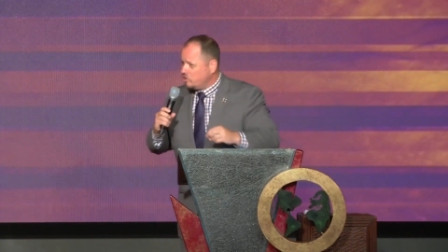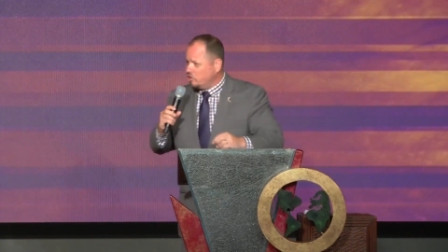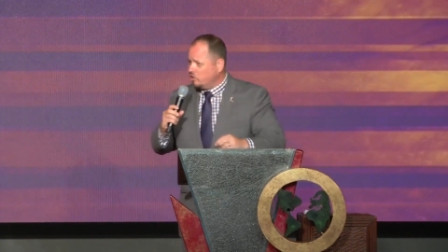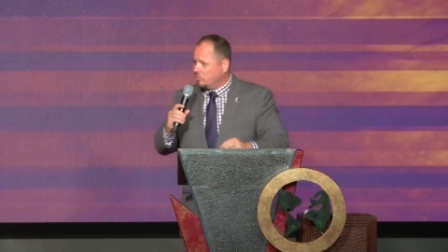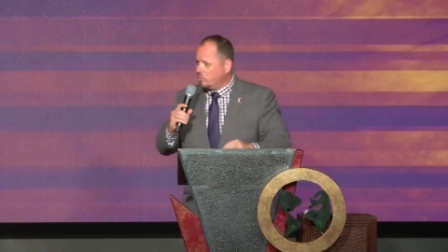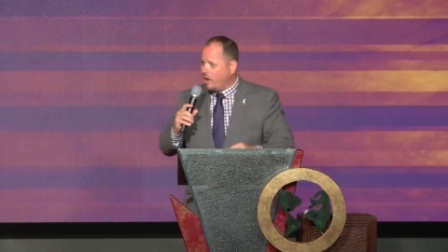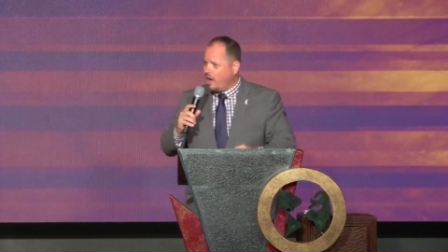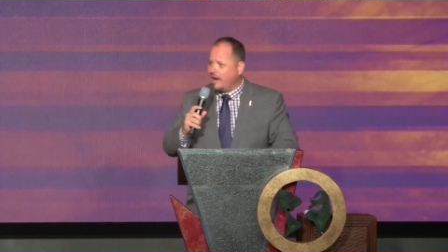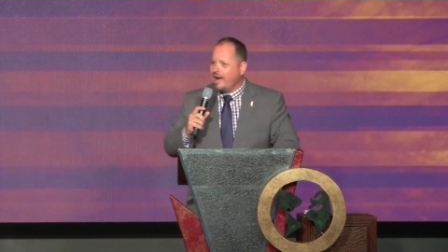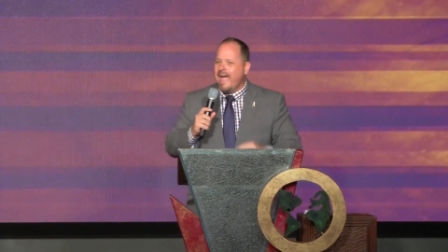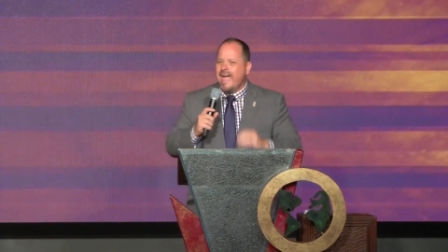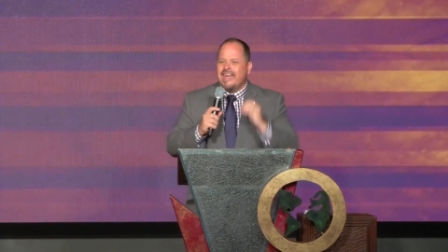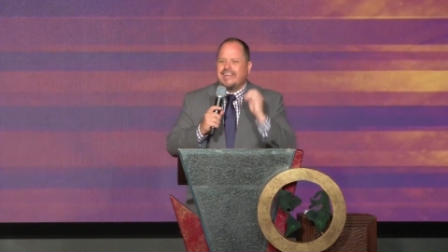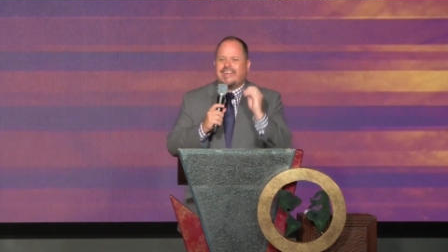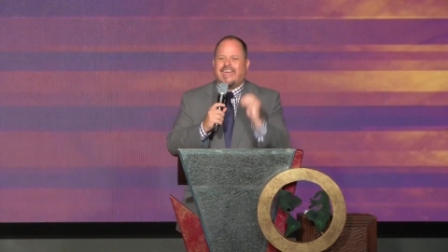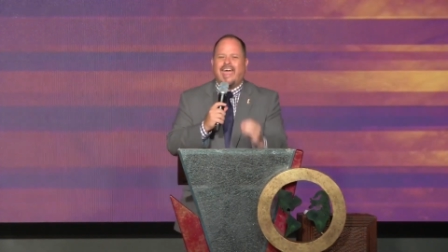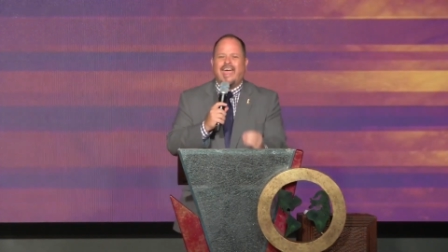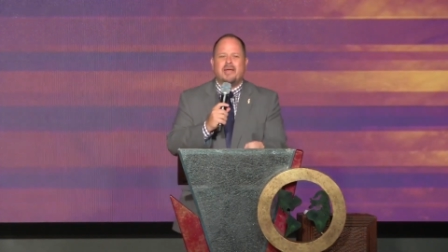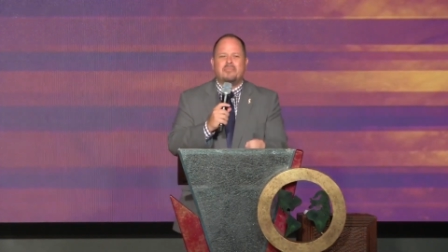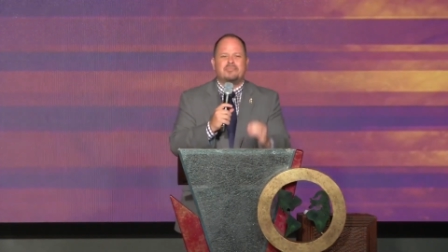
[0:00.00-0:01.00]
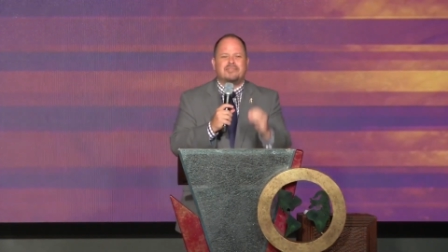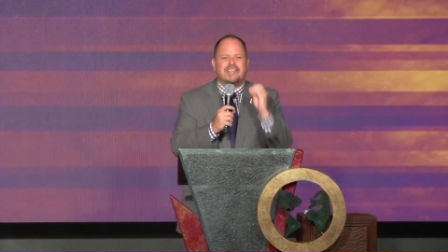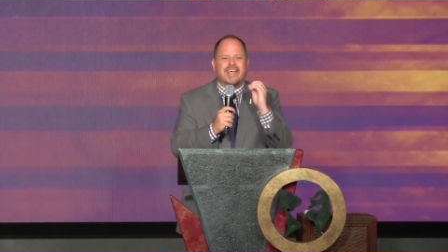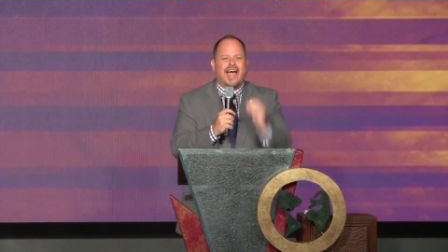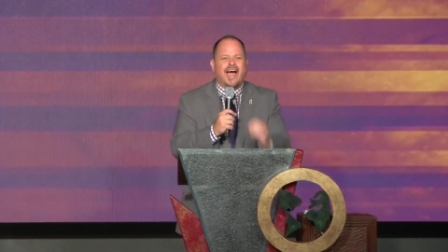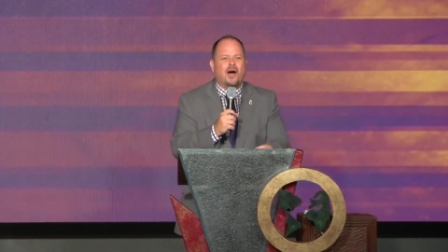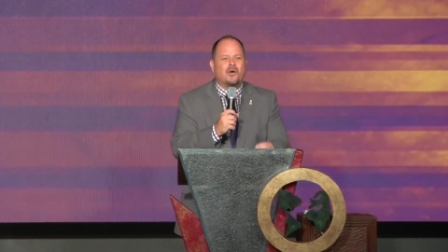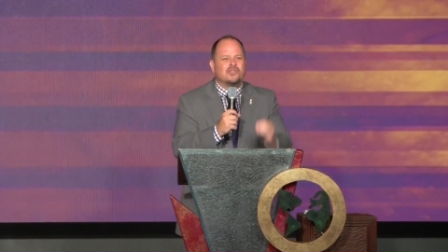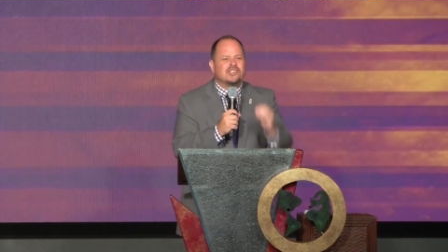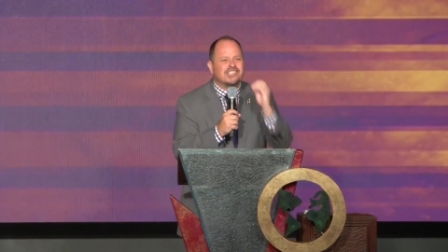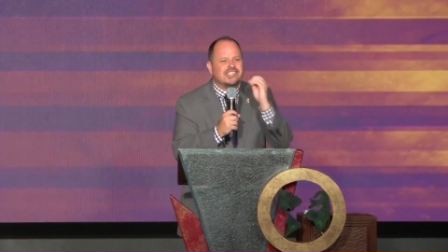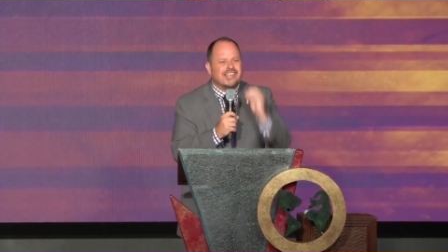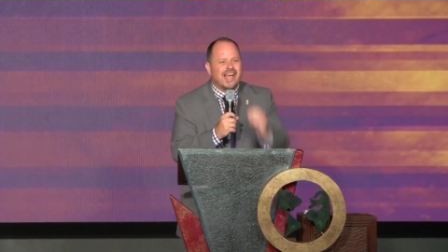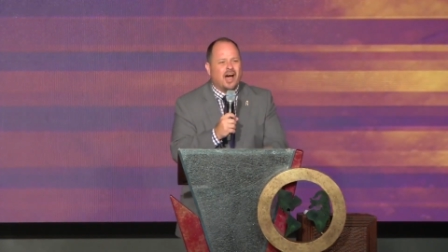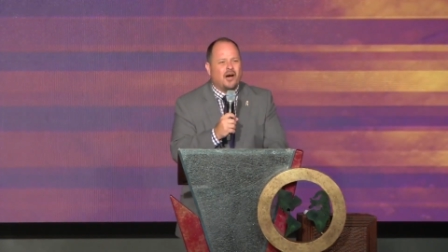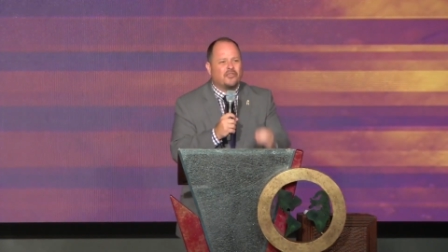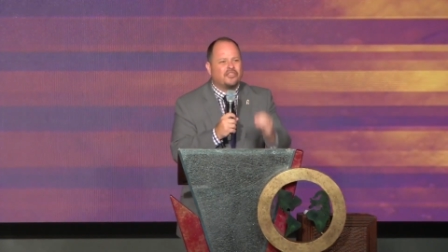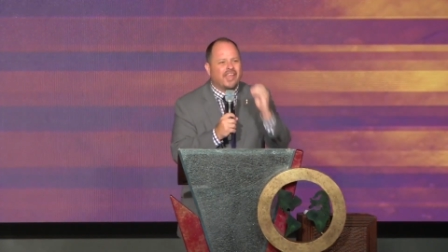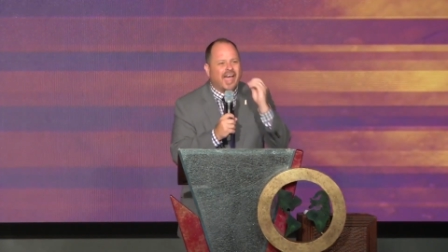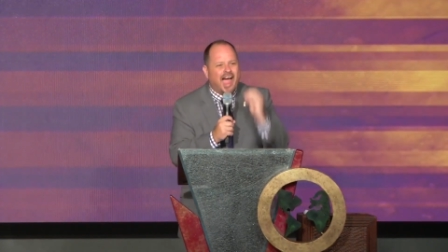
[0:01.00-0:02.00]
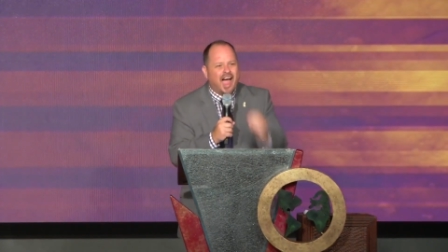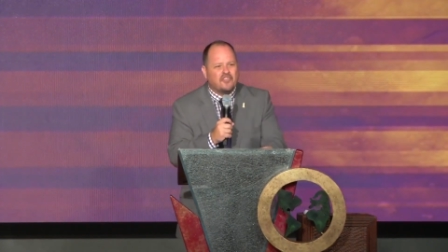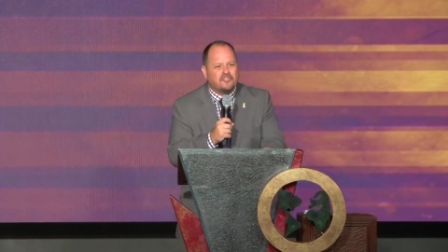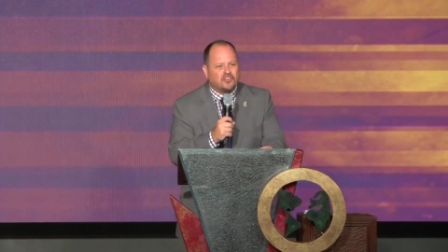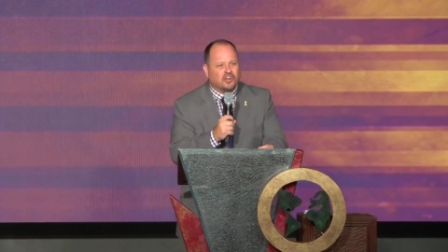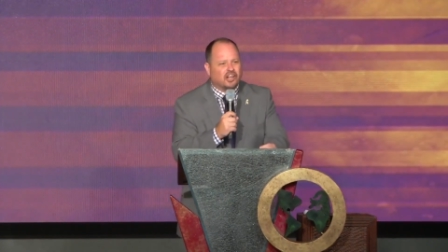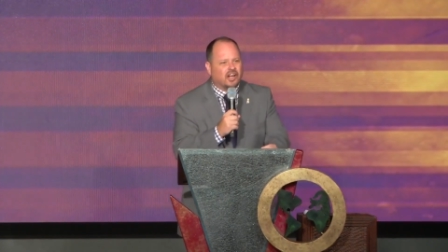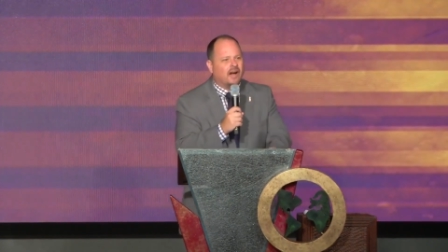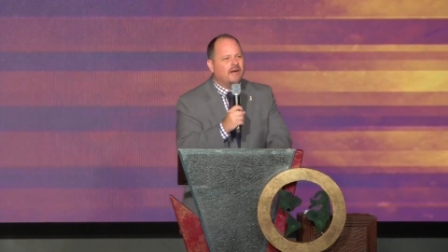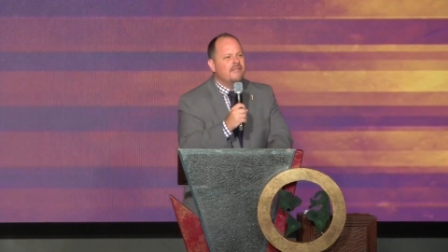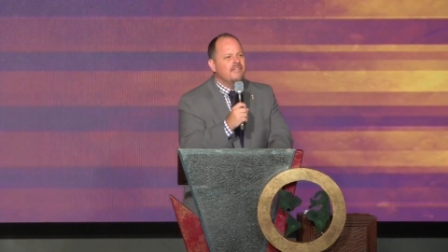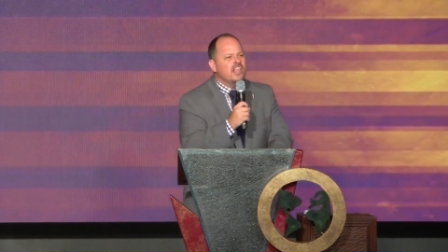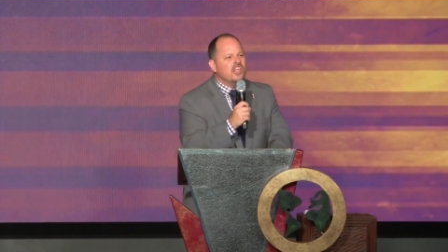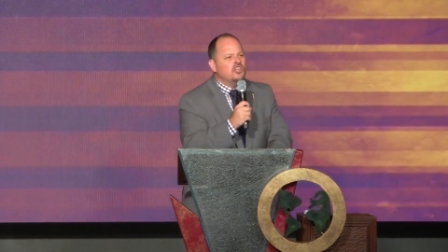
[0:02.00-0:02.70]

Eagle Rock. Cape Town, South Africa.